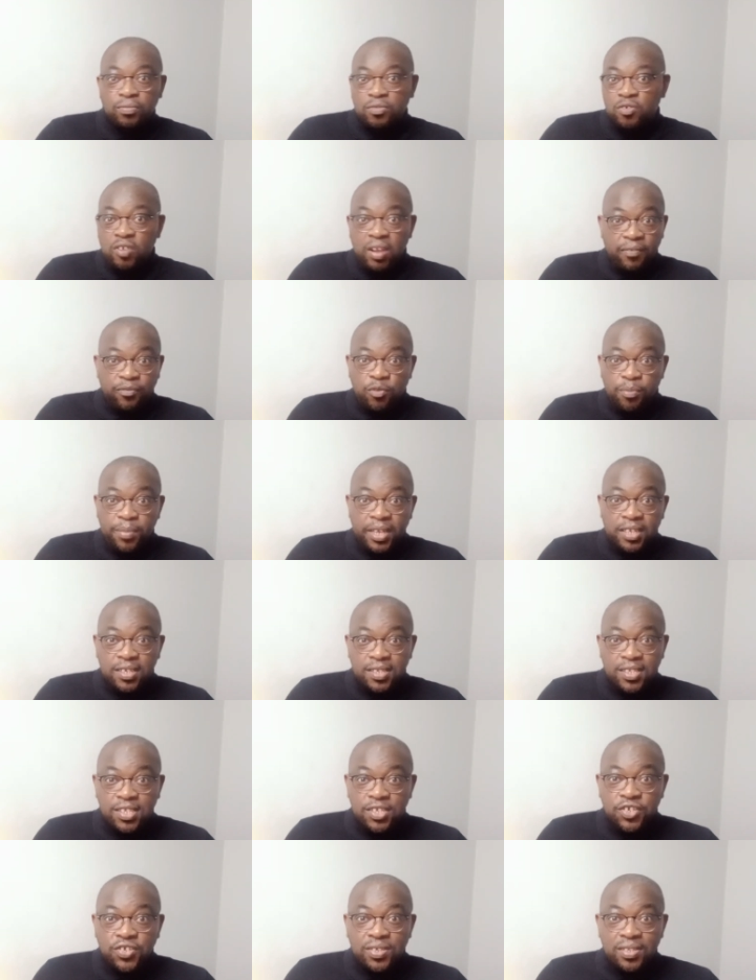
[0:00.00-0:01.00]
You'll have to make
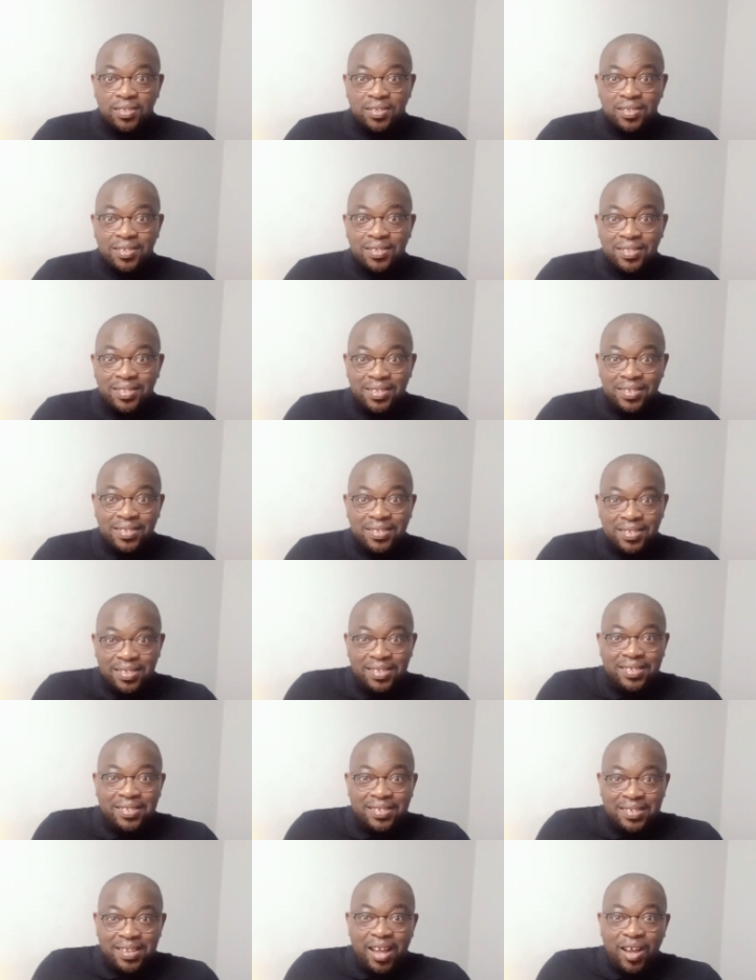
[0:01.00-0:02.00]
decisions. This
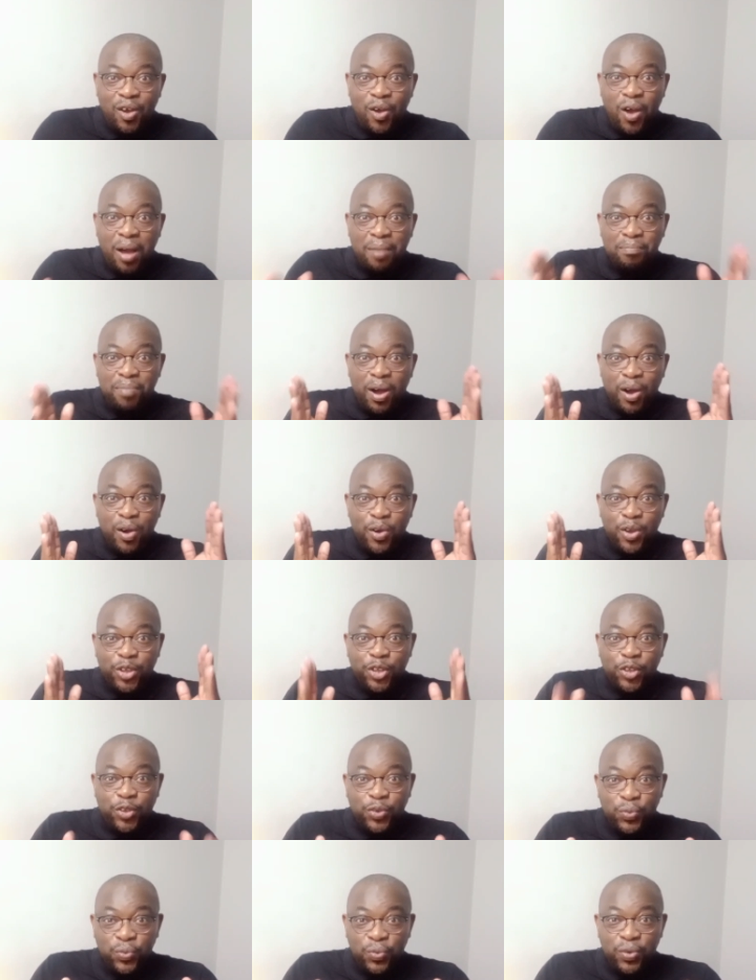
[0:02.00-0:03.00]
is now about
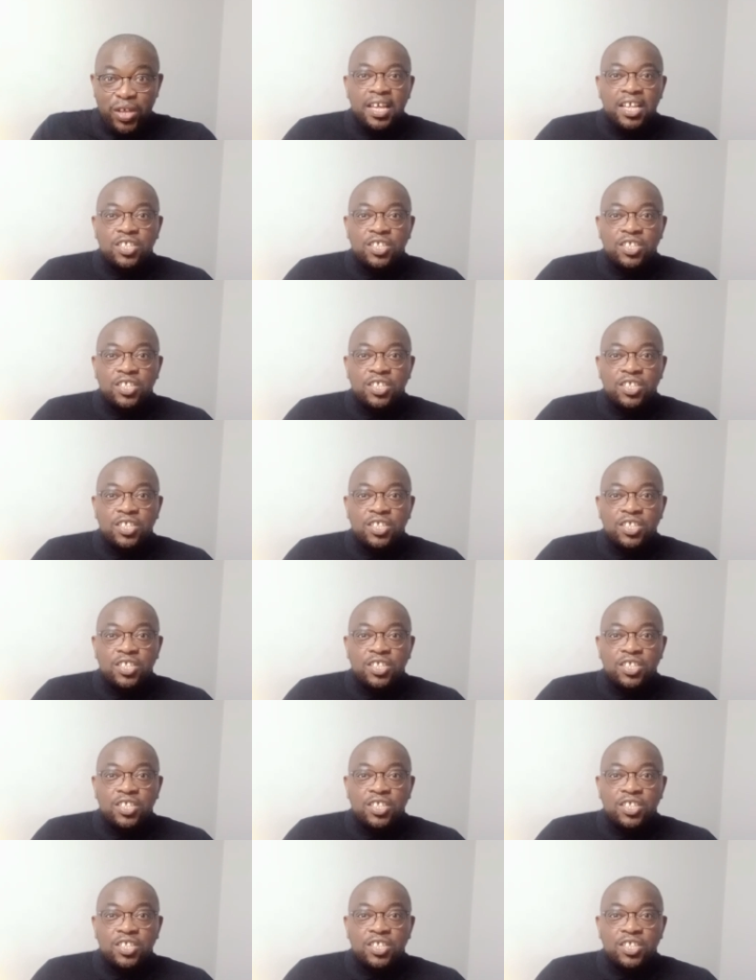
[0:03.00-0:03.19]
you.